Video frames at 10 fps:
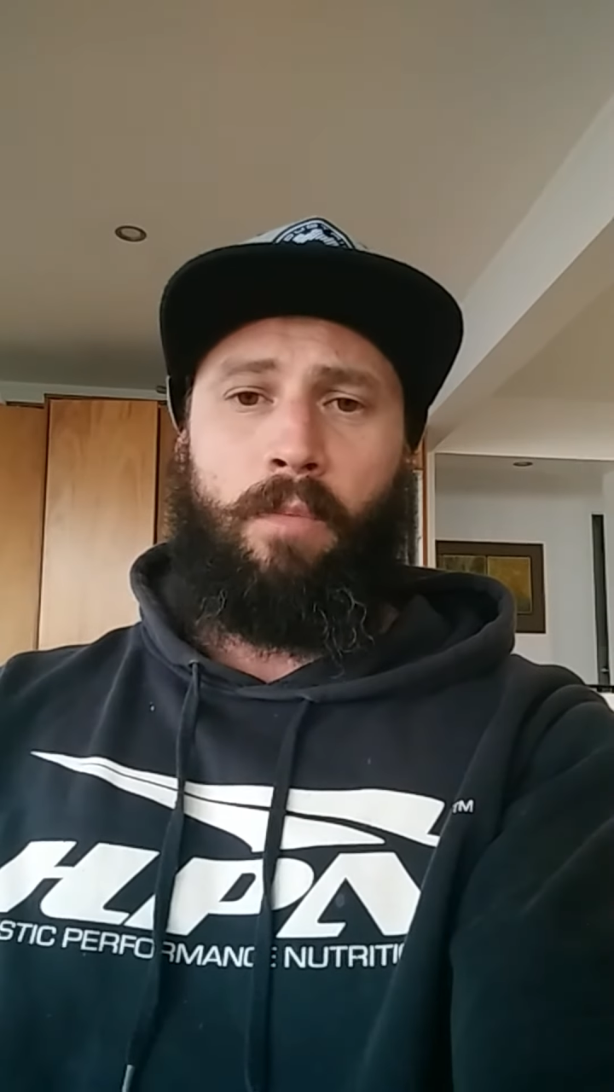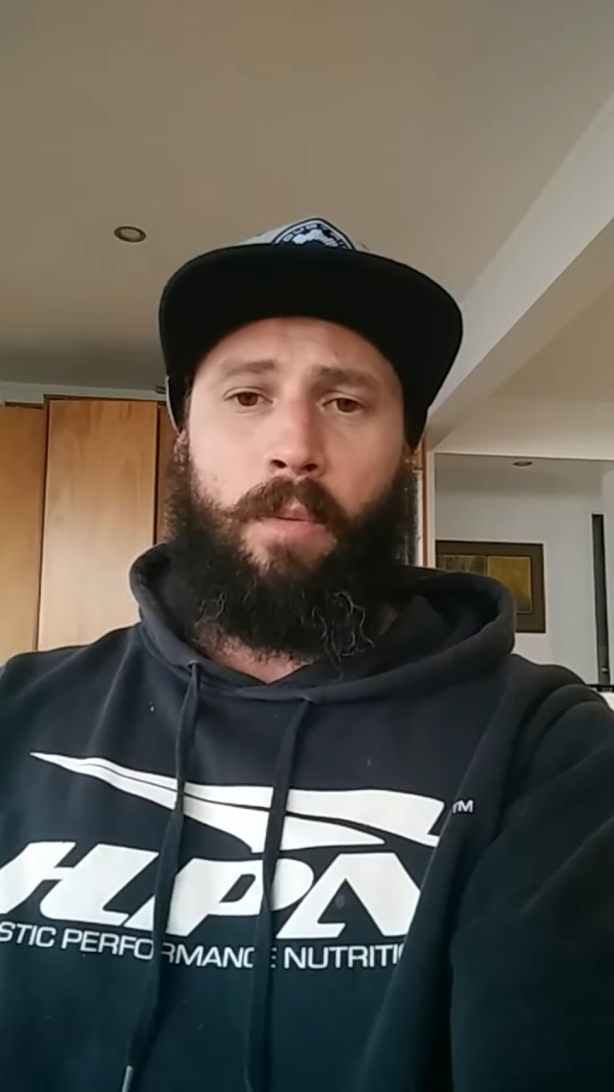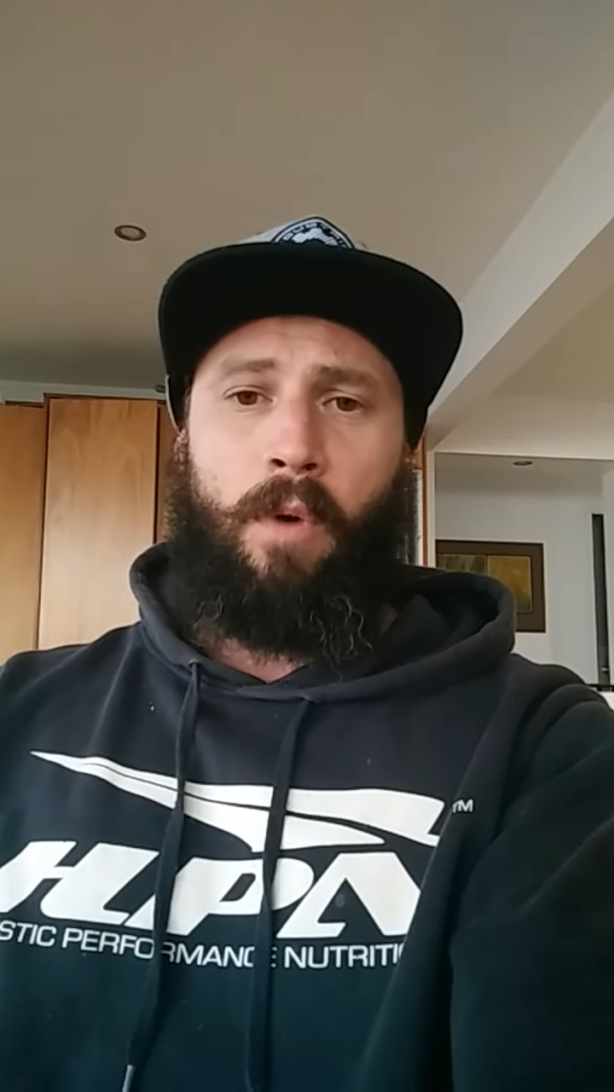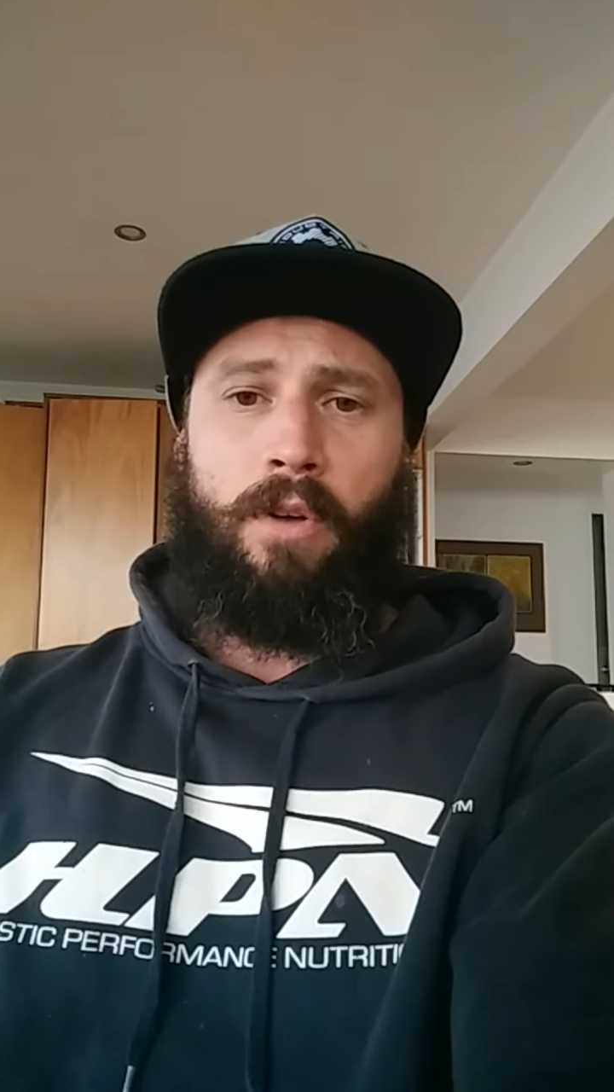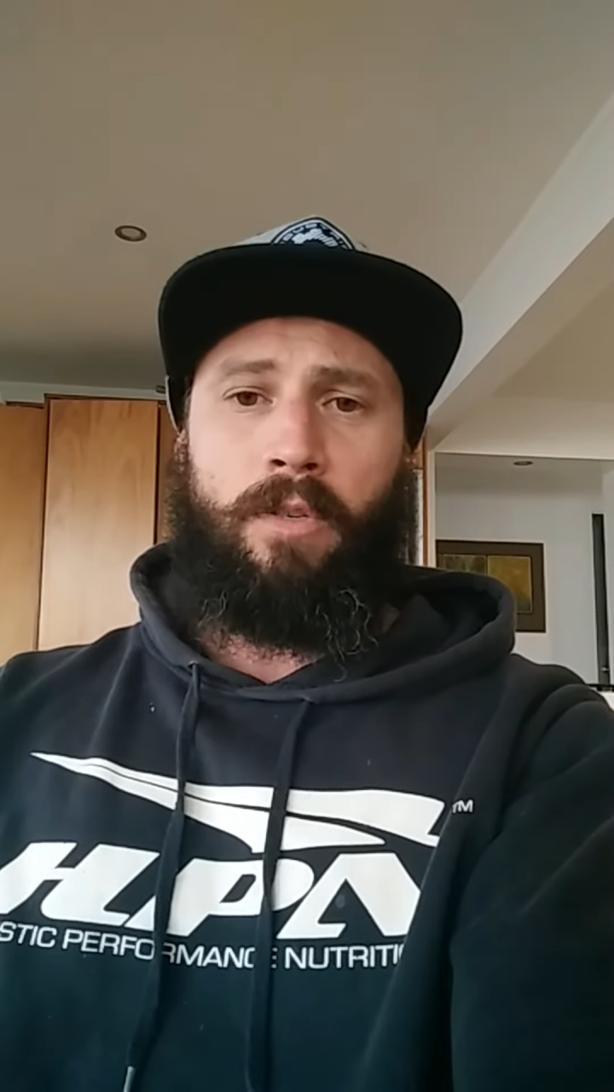
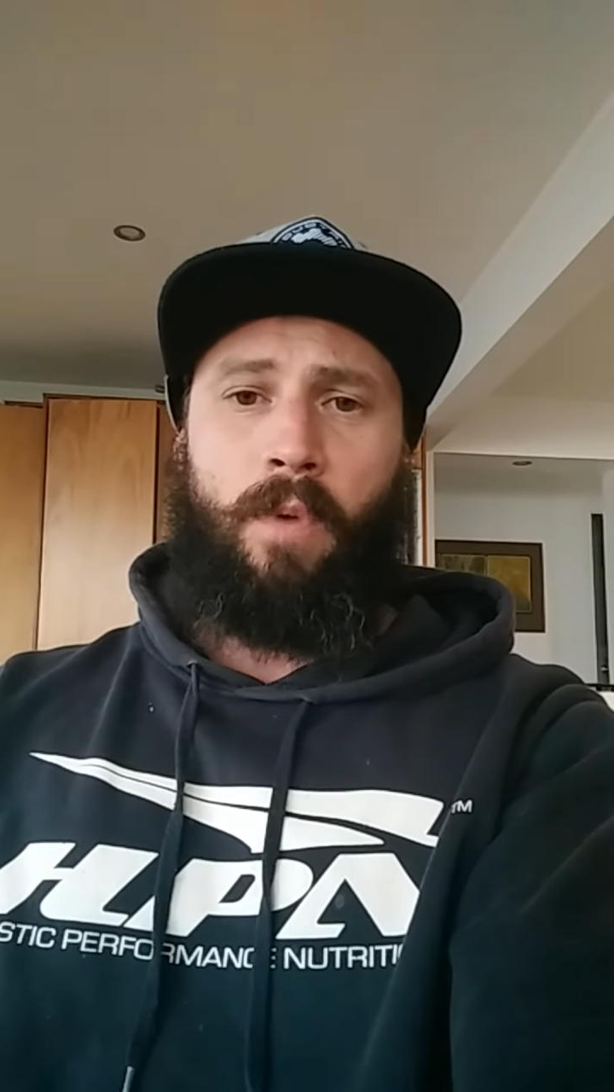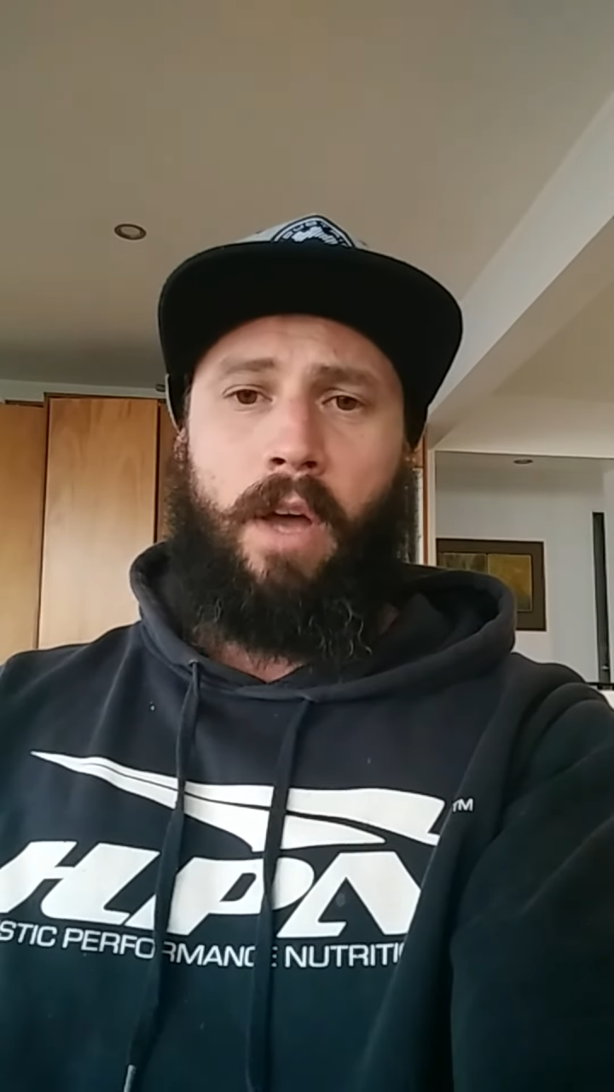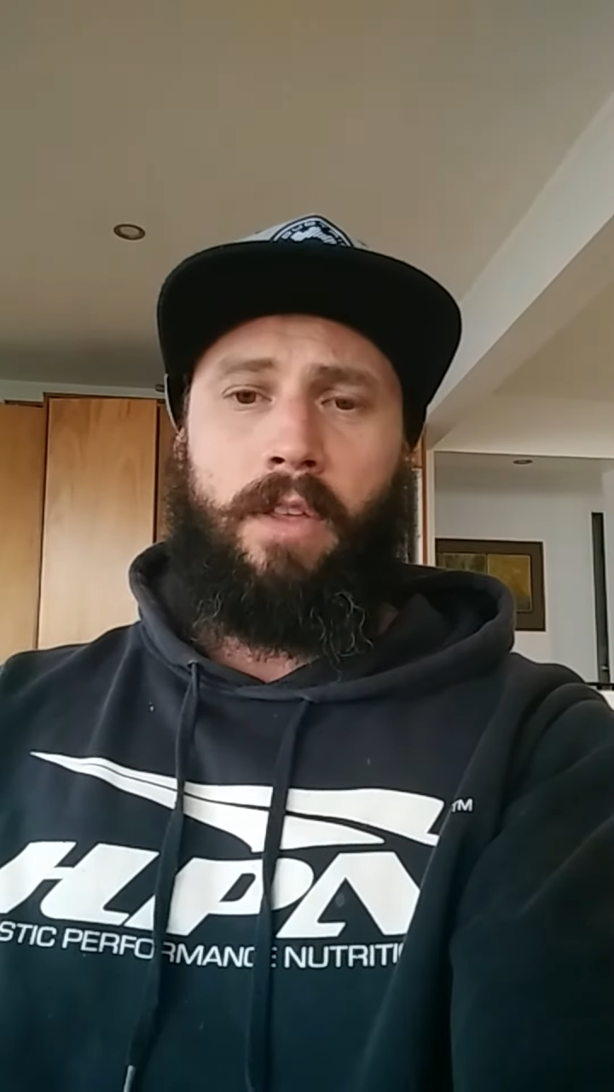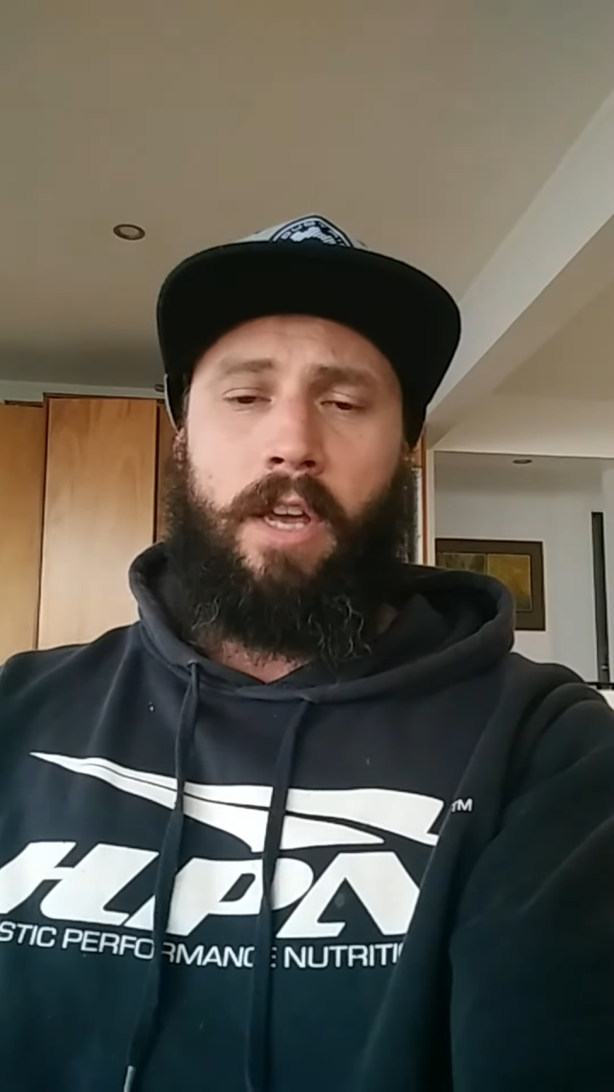proposed by the